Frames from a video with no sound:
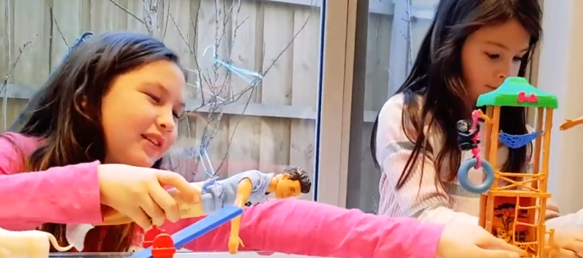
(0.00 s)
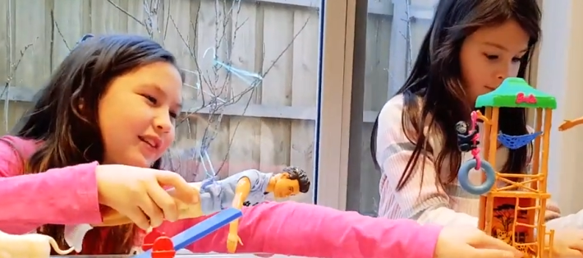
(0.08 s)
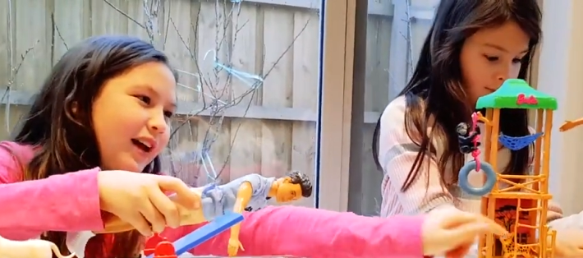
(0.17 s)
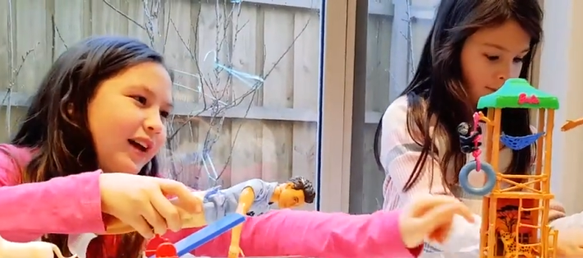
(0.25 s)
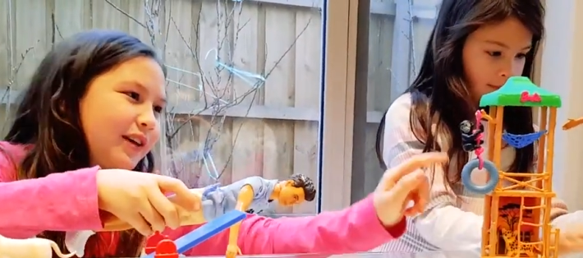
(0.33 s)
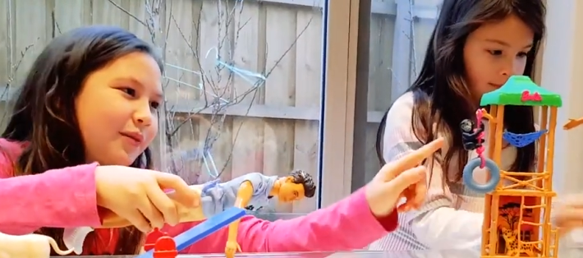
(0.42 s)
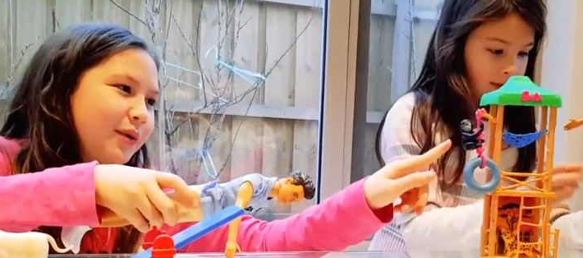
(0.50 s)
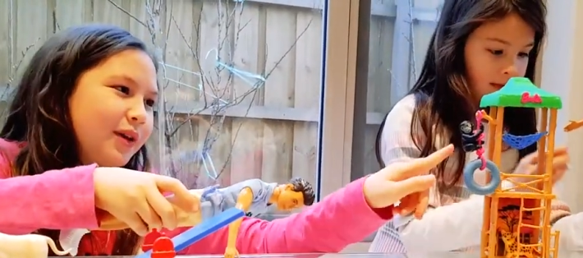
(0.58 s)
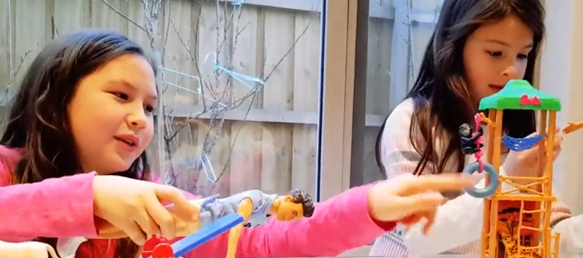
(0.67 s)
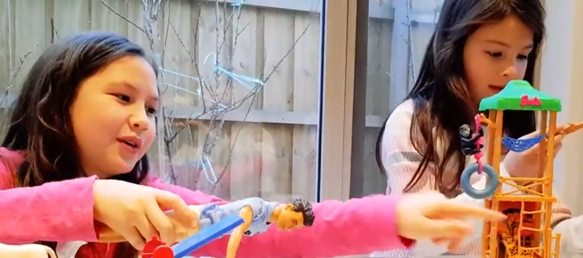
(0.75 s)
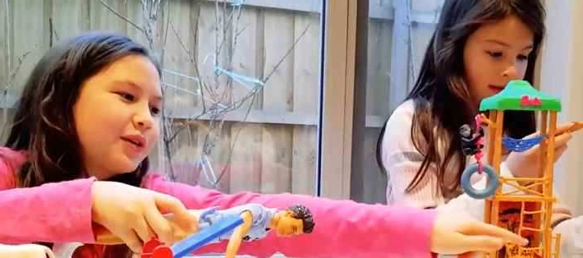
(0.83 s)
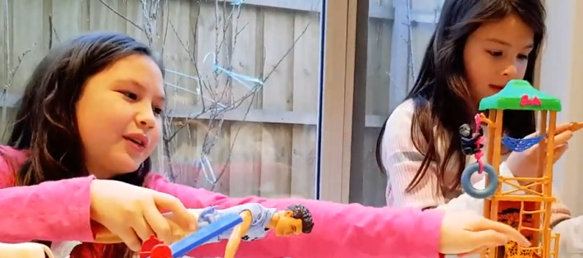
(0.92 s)
Speaker 1: like
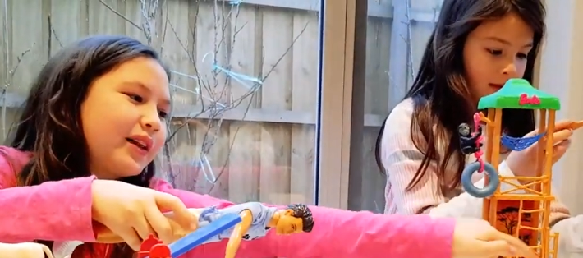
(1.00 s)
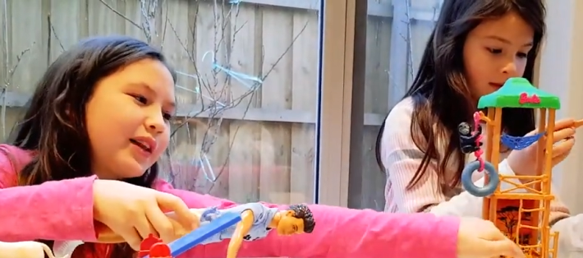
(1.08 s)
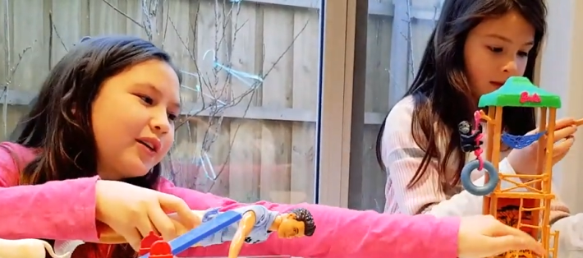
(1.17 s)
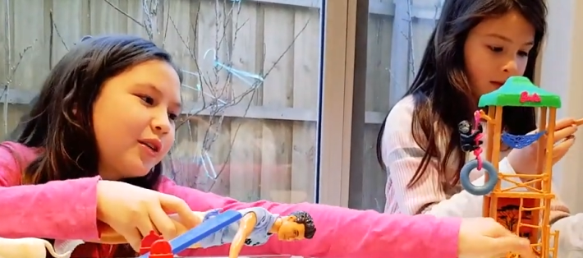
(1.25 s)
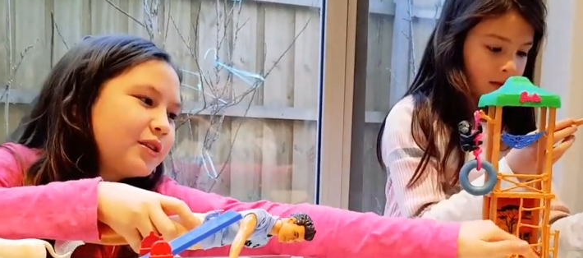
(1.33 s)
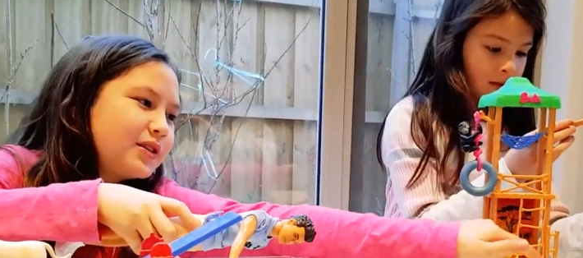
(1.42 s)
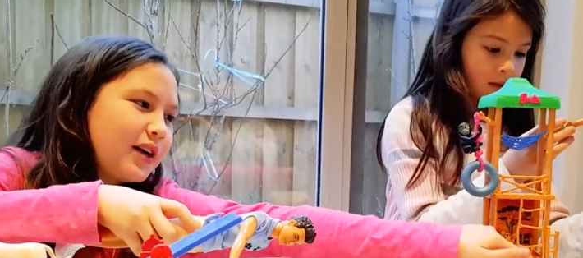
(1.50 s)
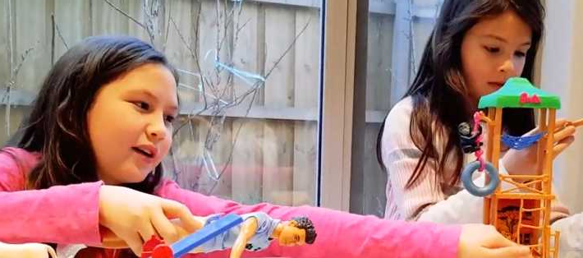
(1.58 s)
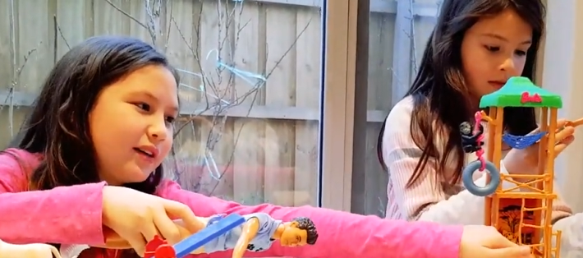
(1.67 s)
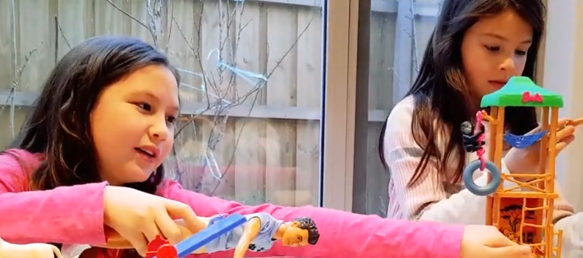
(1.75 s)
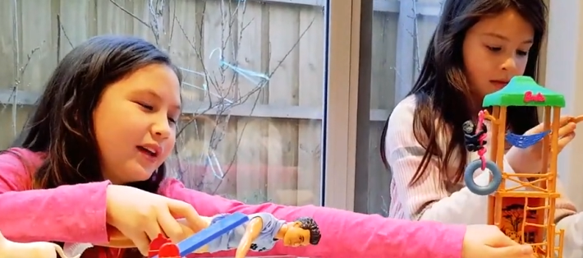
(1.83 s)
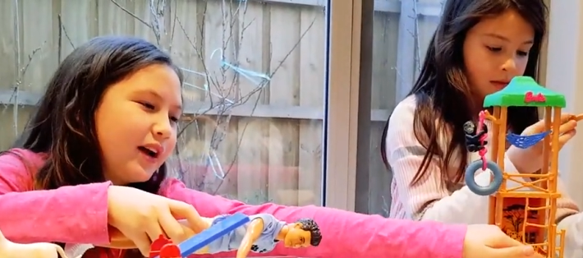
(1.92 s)
when the gorilla goes
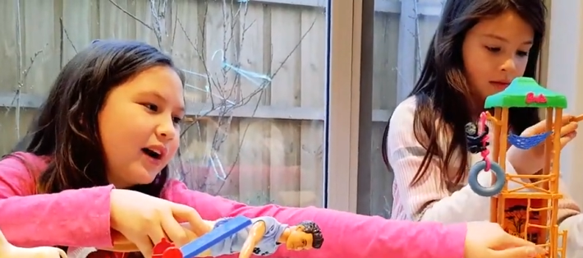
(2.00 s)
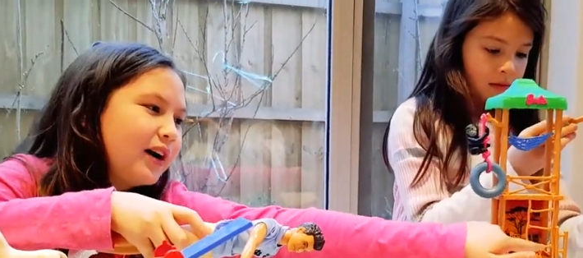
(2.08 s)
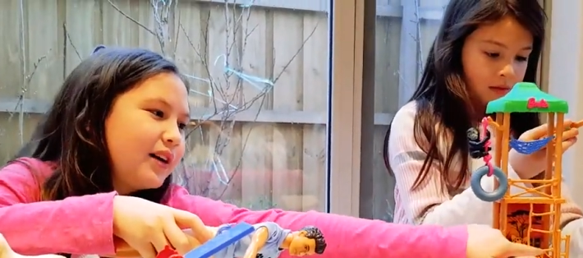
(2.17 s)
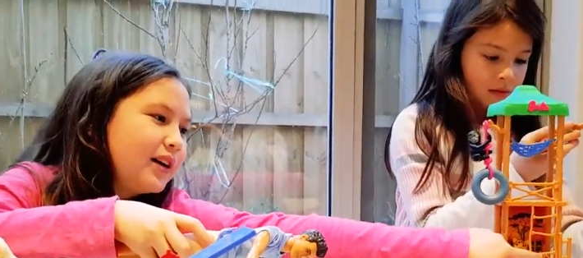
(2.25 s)
down here,